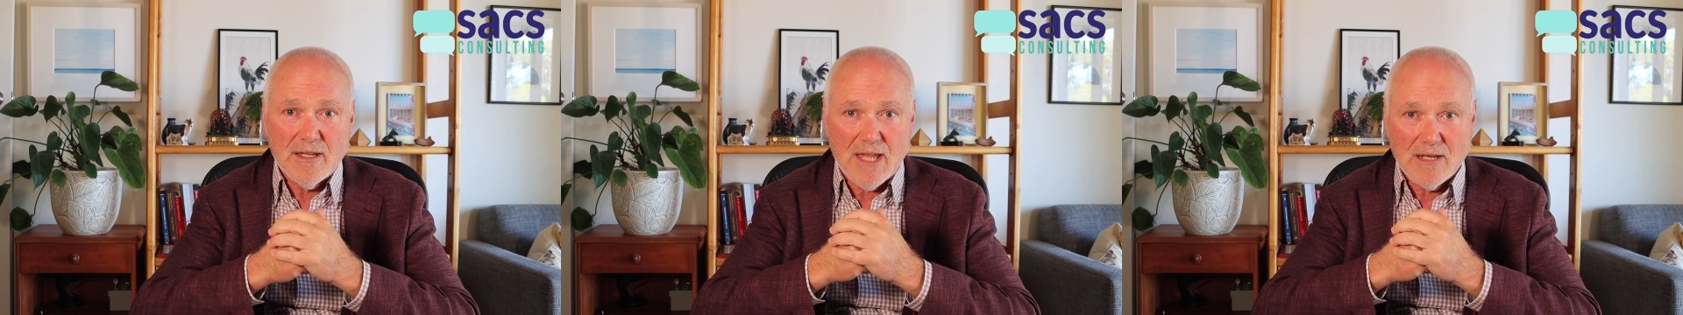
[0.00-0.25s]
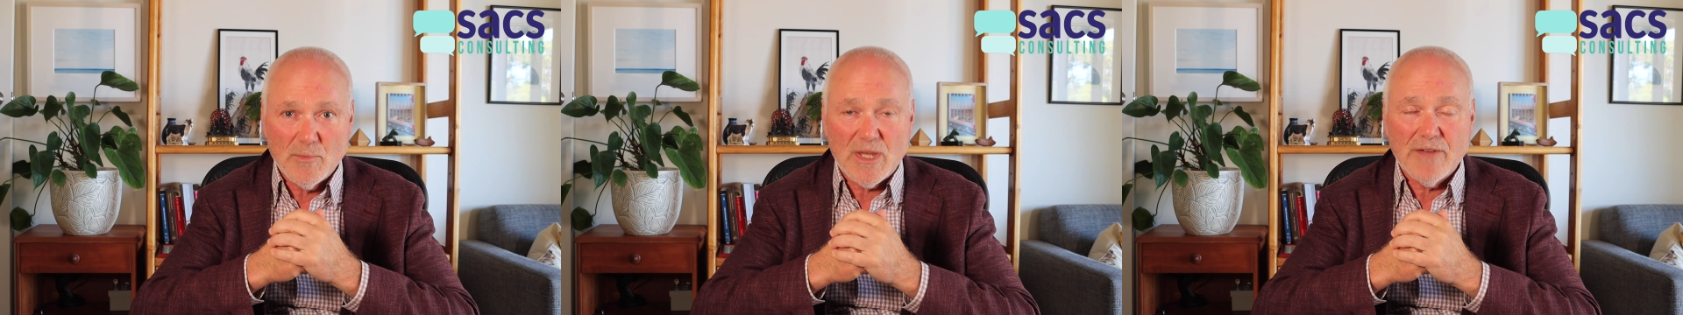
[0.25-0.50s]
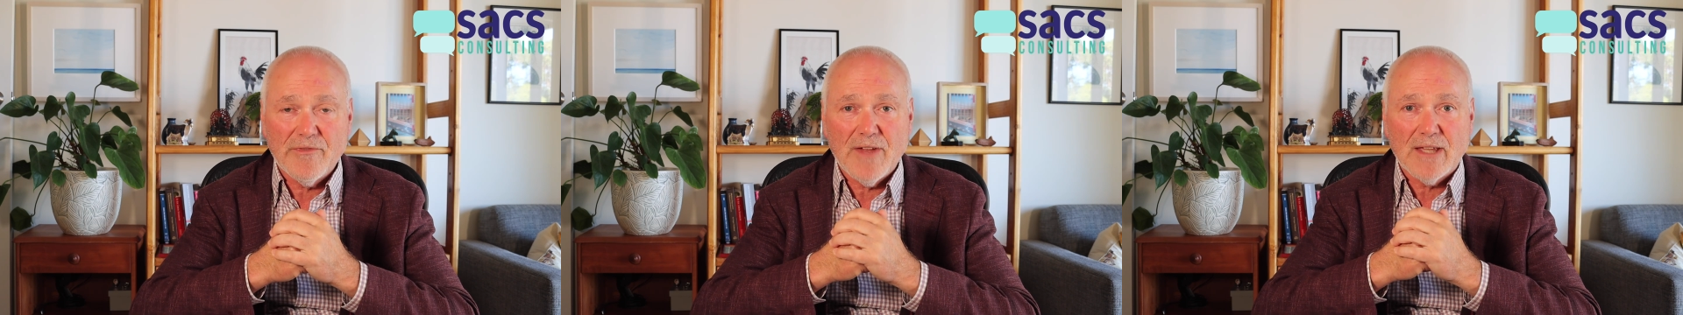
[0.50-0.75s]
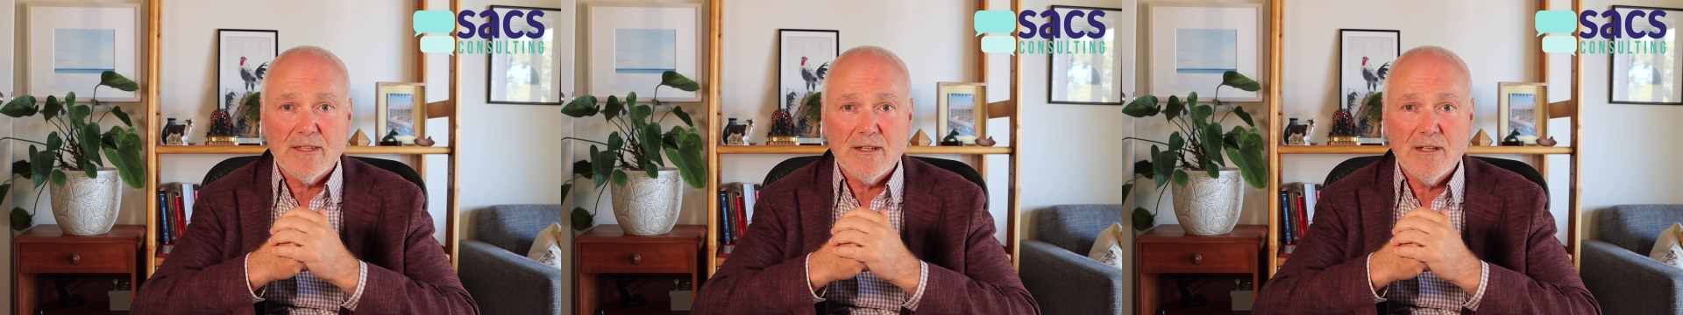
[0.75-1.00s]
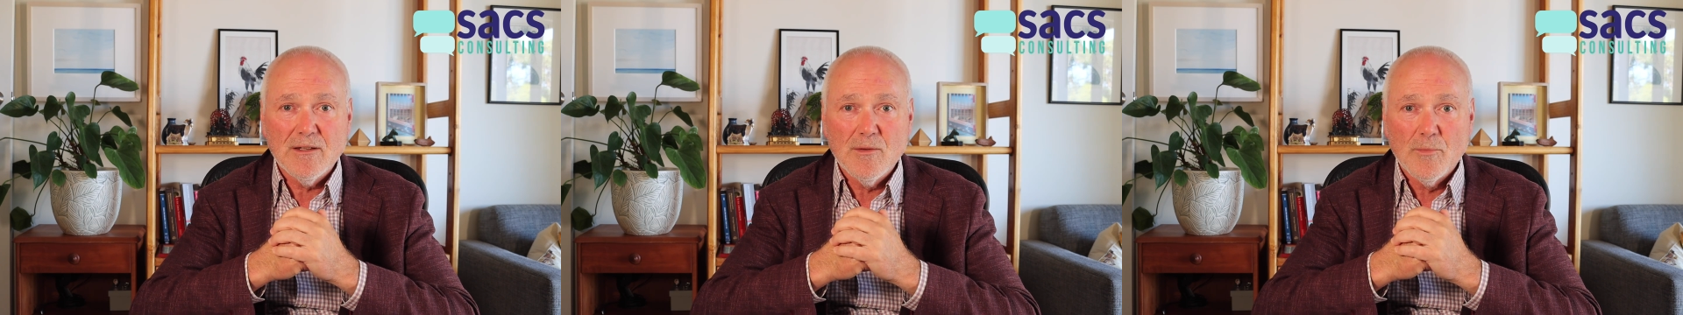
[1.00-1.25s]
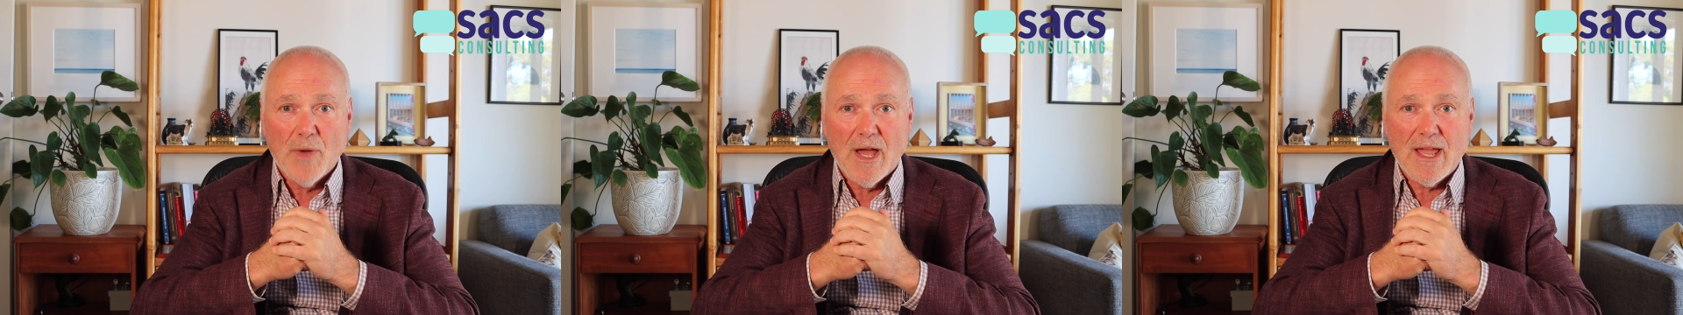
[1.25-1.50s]
can be affected
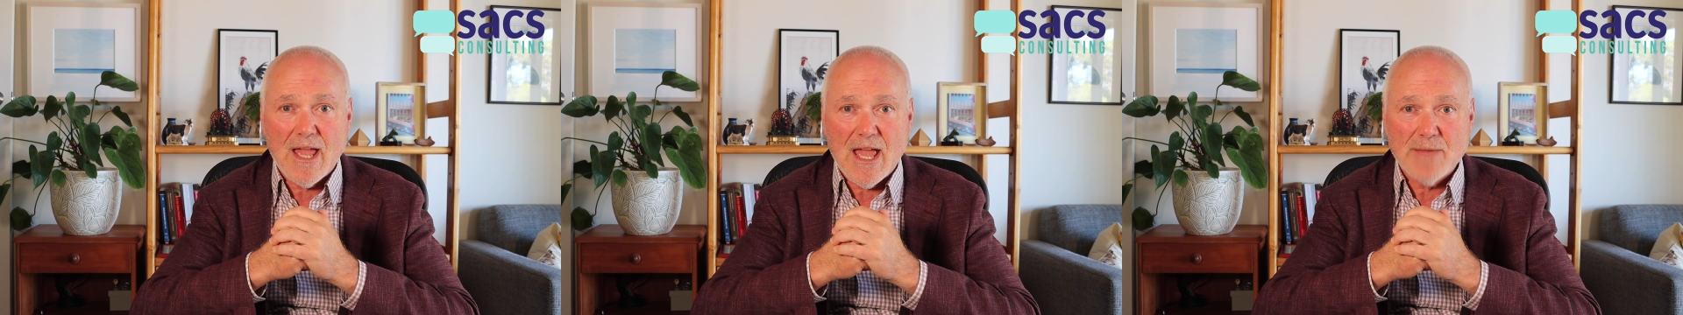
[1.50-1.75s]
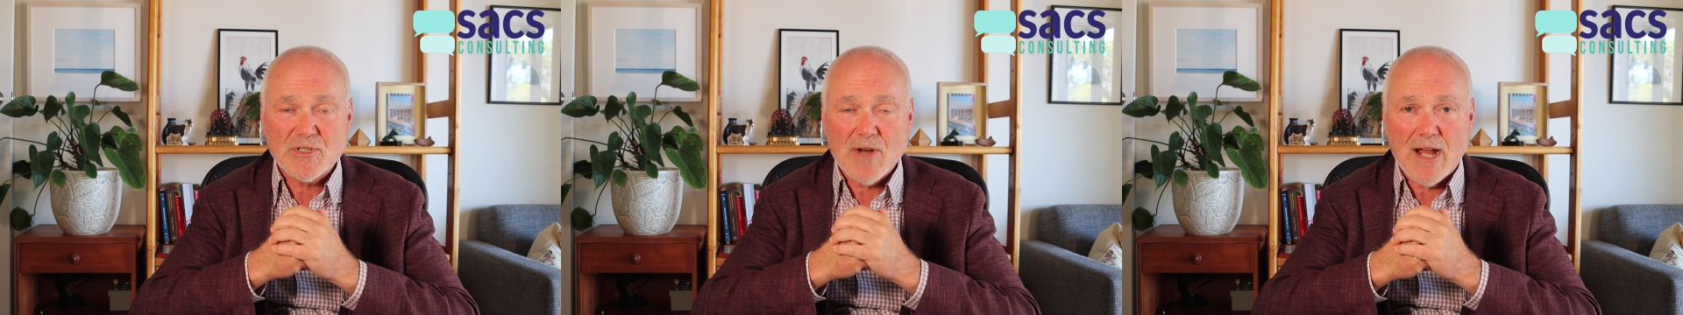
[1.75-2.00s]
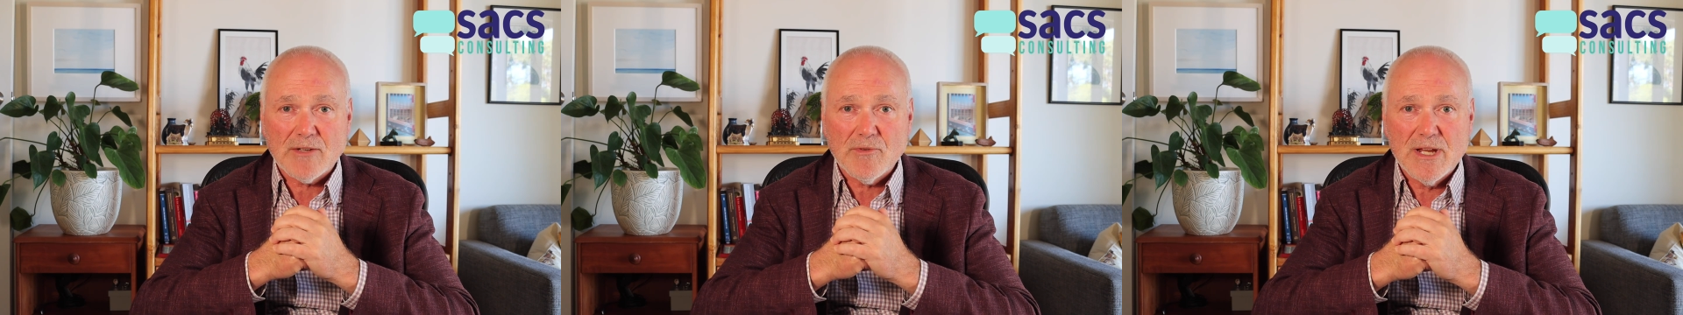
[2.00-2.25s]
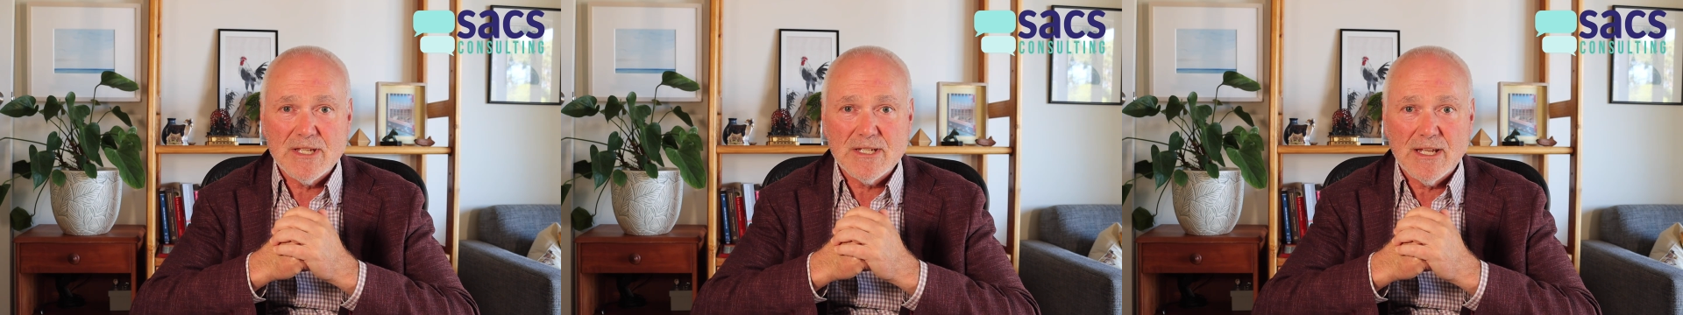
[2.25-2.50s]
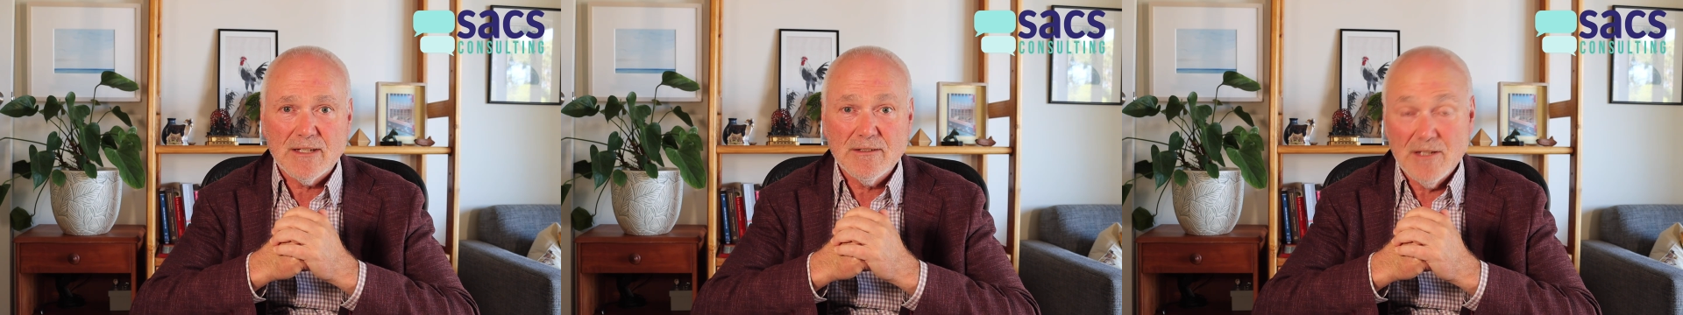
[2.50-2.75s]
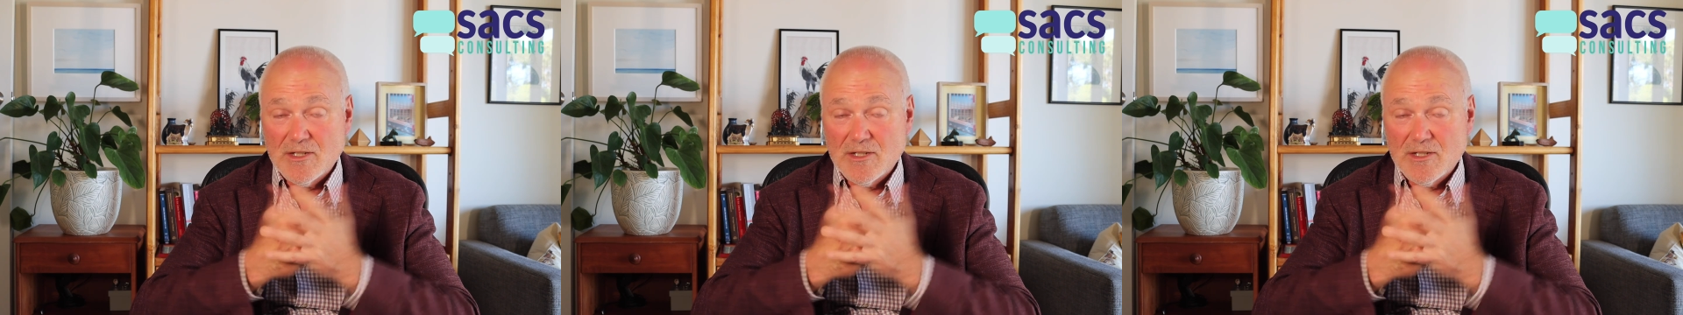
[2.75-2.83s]
by abstract reasoning.